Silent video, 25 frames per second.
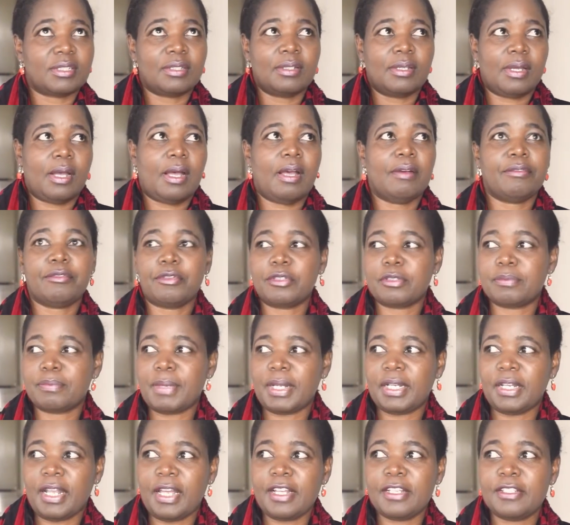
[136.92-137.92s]
I've got
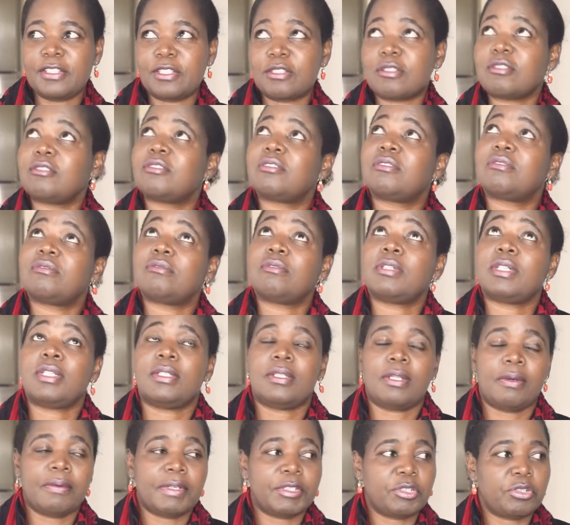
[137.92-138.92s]
my lights on. Well,
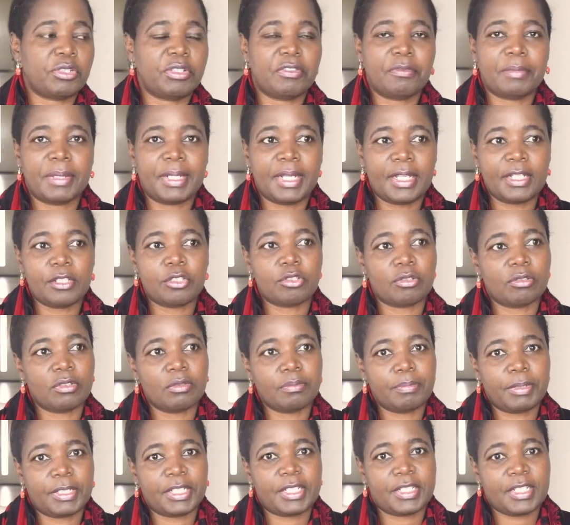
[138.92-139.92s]
now I don't have my lights on,
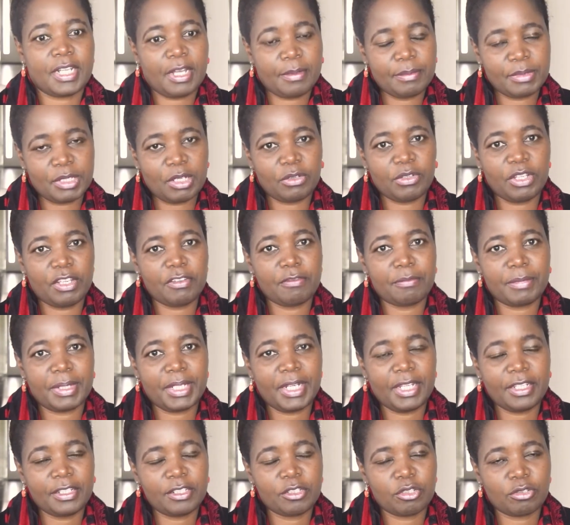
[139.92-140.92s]
but at times I'll have my
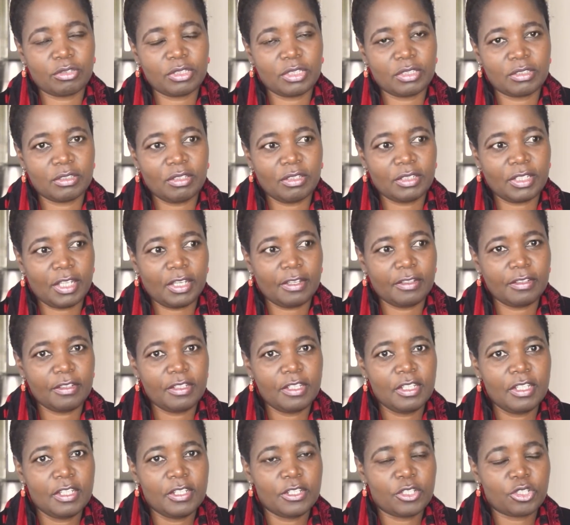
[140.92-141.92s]
light on, okay?
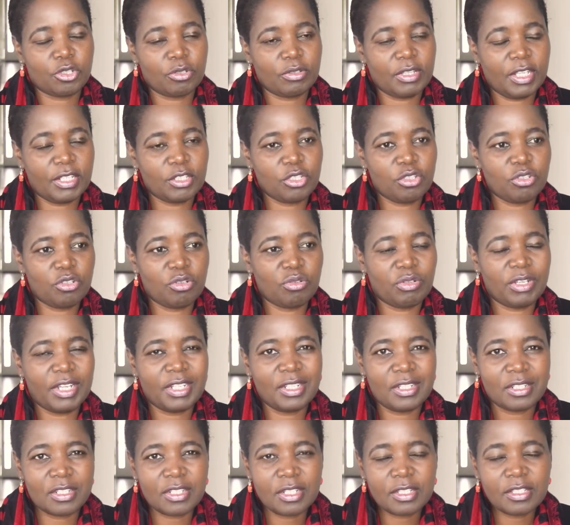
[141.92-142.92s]
So that's your
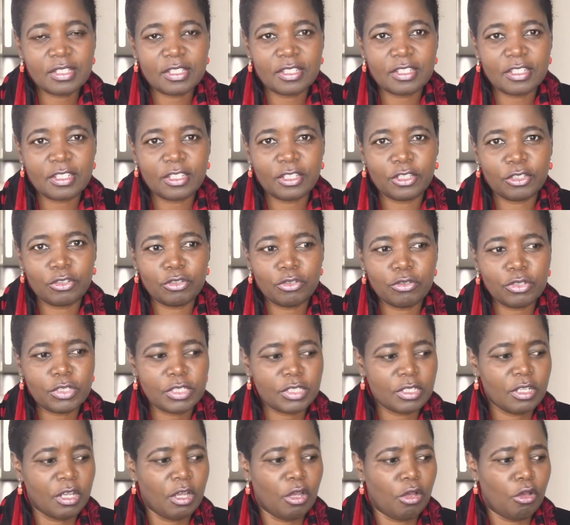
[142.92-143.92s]
electricity in
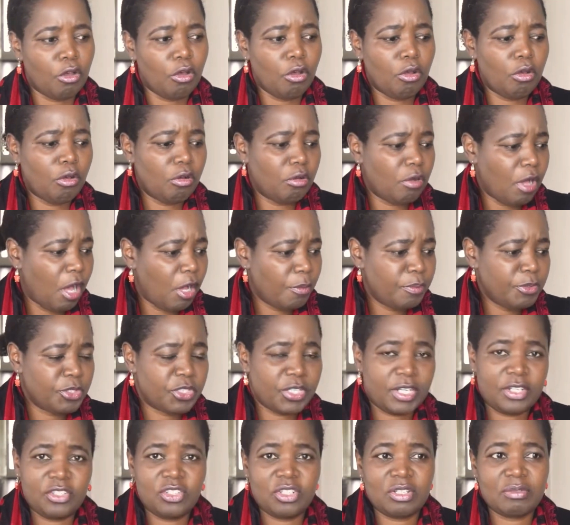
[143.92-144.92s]
use. Or I'll be
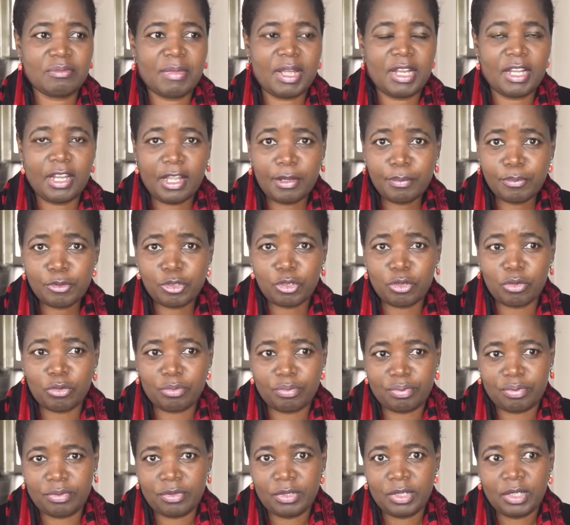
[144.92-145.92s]
charging my laptop,
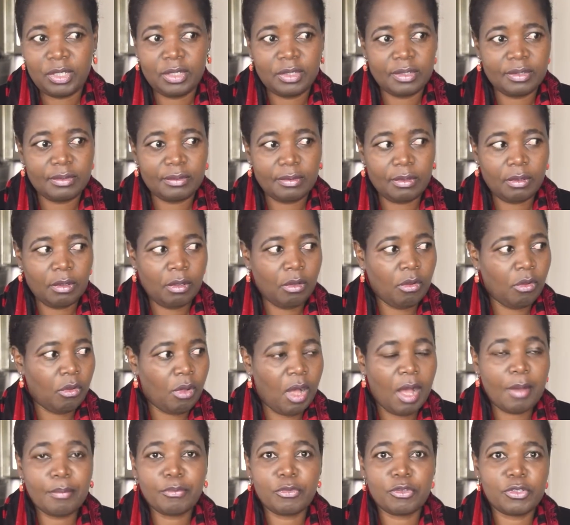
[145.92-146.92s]
or
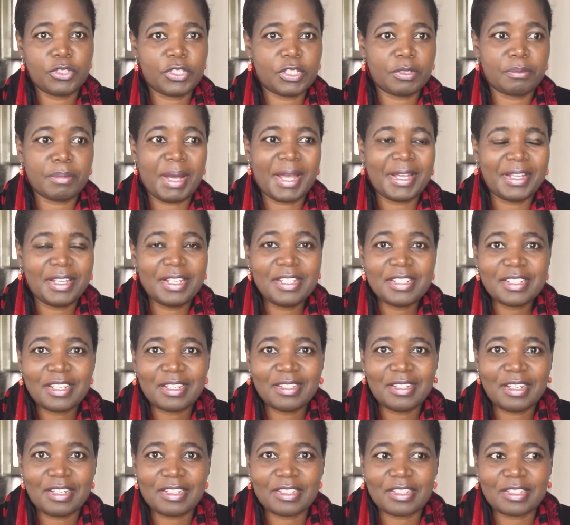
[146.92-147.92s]
I'm using my
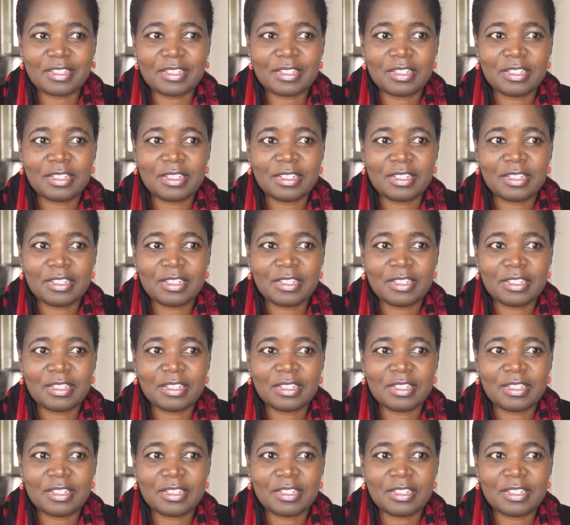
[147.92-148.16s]
internet.